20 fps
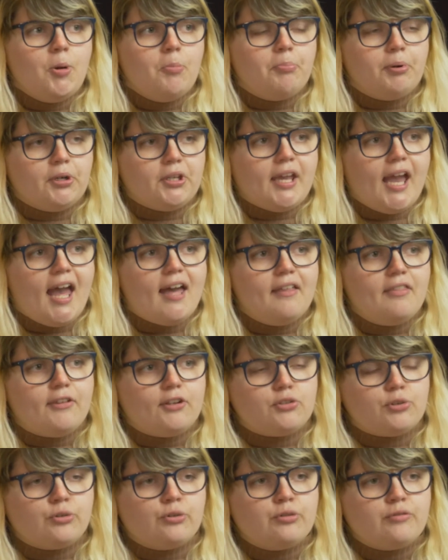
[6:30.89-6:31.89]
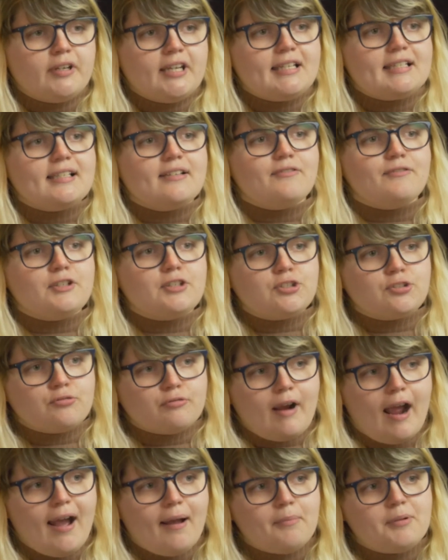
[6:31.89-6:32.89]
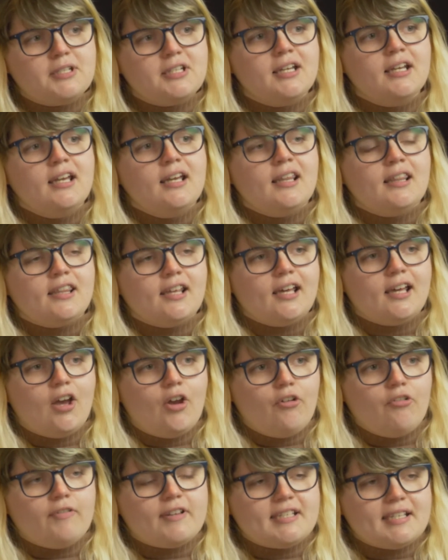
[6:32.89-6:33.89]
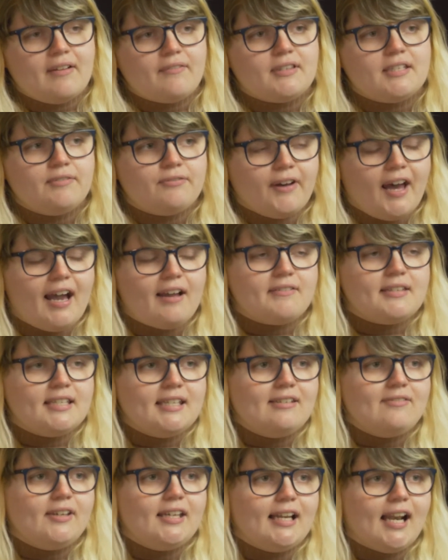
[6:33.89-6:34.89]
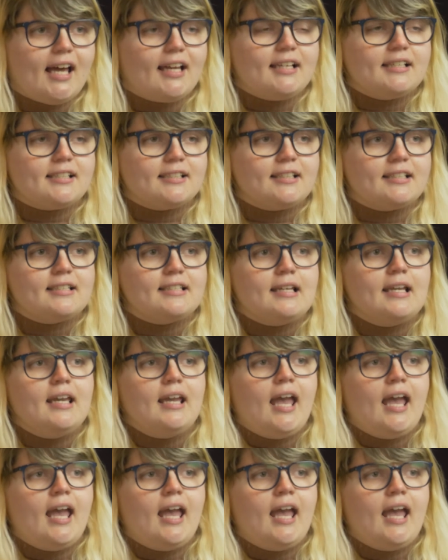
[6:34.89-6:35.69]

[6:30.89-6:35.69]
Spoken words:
But yet the Tories have scrapped the over 75 TV licence,